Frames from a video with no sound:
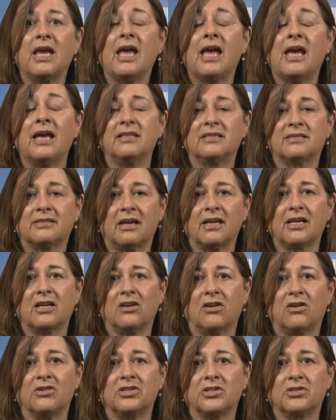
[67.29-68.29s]
and
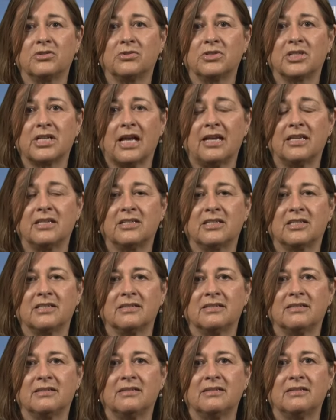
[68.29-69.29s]
psychological
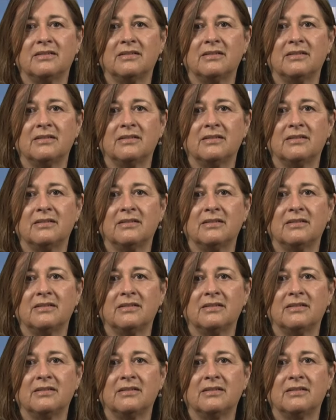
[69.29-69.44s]
challenges.